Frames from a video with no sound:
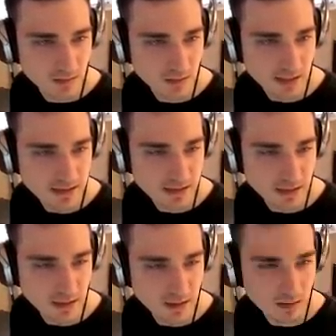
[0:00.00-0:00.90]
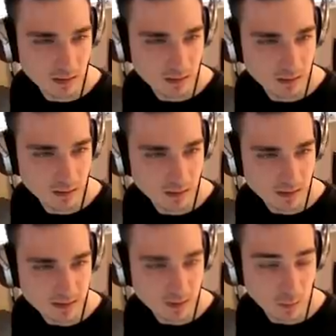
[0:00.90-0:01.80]
ace king,
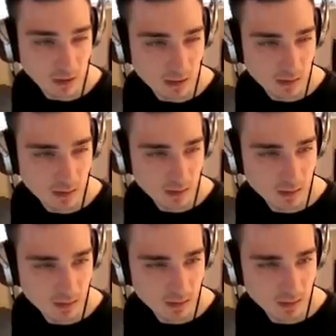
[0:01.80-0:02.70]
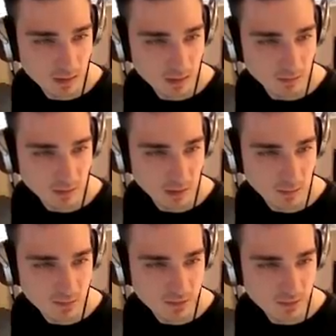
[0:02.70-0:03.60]
ace queen of
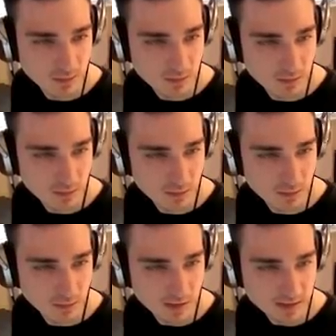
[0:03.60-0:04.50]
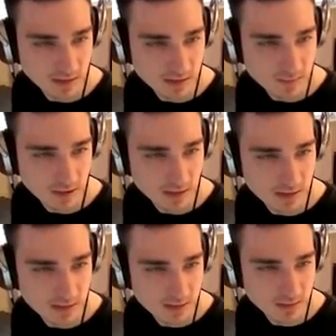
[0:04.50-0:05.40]
clubs, ace king of
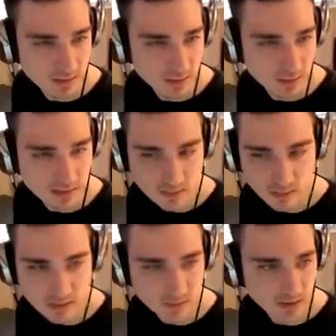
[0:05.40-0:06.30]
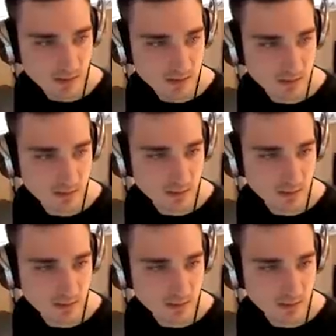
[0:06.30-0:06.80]
spades, ace queen of spades.